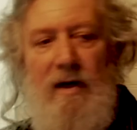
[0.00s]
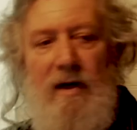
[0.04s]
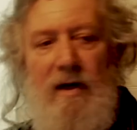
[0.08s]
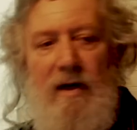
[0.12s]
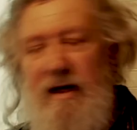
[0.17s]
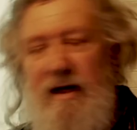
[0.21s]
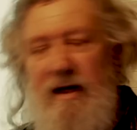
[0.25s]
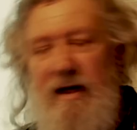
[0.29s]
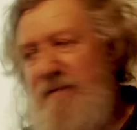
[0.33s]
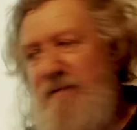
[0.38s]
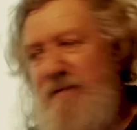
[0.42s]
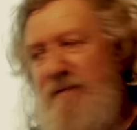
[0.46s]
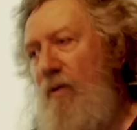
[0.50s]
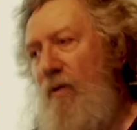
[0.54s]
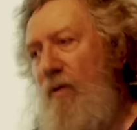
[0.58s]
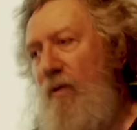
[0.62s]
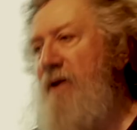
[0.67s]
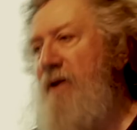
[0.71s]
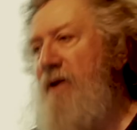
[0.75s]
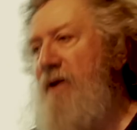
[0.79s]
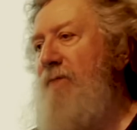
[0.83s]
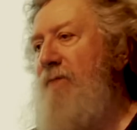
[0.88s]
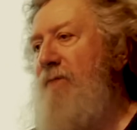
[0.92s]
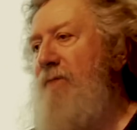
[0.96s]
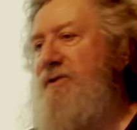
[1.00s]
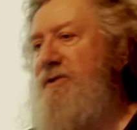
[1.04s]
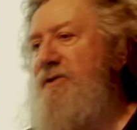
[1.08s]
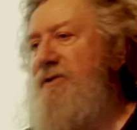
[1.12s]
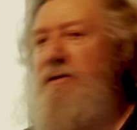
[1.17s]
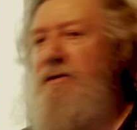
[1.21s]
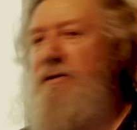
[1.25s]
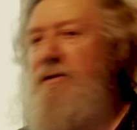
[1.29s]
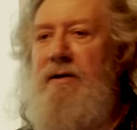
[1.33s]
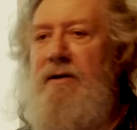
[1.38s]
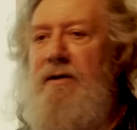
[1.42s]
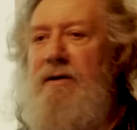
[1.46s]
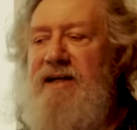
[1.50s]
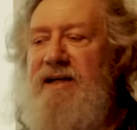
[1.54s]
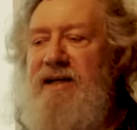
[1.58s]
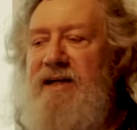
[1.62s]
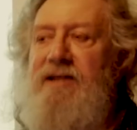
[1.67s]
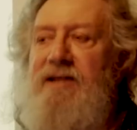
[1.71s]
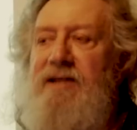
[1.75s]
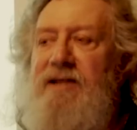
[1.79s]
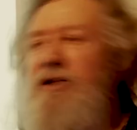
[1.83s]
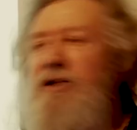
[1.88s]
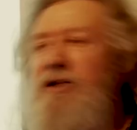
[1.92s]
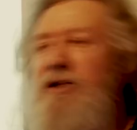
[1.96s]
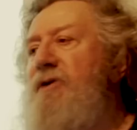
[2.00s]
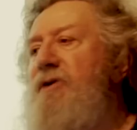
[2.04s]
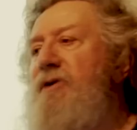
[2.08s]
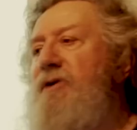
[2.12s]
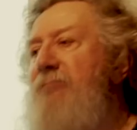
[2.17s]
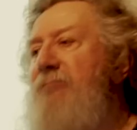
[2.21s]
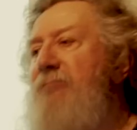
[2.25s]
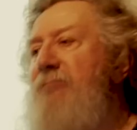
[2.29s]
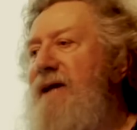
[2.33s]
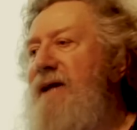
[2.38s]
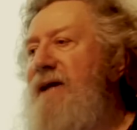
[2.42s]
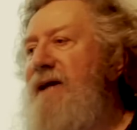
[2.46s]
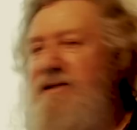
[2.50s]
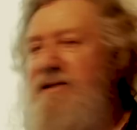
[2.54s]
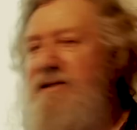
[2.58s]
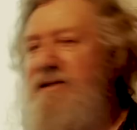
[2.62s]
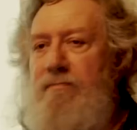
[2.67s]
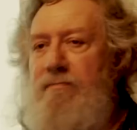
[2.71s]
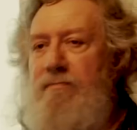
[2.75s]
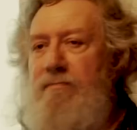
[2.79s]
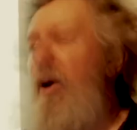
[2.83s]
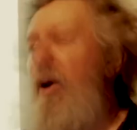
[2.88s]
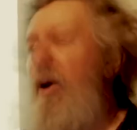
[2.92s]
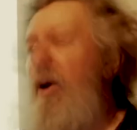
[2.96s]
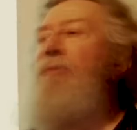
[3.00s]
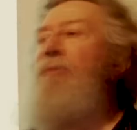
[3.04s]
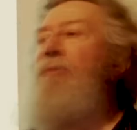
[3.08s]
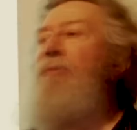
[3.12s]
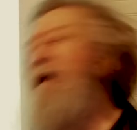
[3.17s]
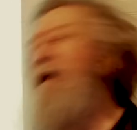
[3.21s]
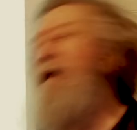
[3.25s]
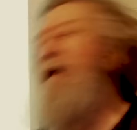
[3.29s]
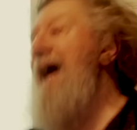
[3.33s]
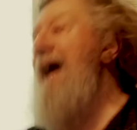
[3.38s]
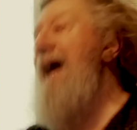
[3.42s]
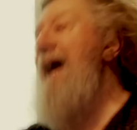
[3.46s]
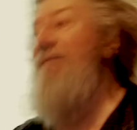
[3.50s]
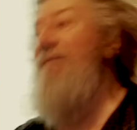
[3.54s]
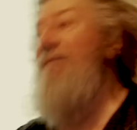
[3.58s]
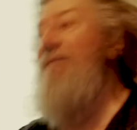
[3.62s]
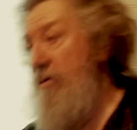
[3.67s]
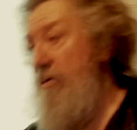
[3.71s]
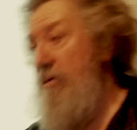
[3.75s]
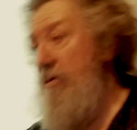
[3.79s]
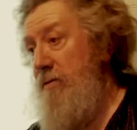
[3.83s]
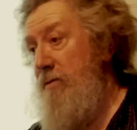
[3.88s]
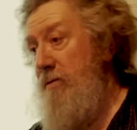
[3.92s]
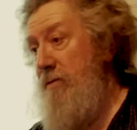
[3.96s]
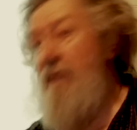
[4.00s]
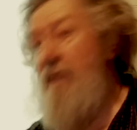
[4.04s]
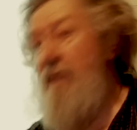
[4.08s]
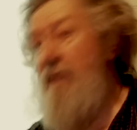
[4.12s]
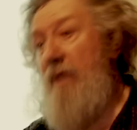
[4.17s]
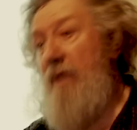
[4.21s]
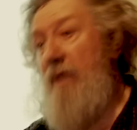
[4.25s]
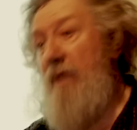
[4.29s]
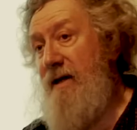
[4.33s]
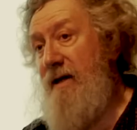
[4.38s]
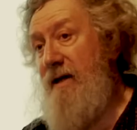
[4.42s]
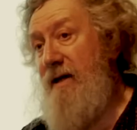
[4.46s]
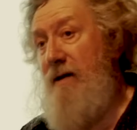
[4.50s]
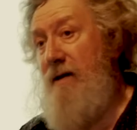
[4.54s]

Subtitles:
It's been one of the most listened to debates probably ever, literally.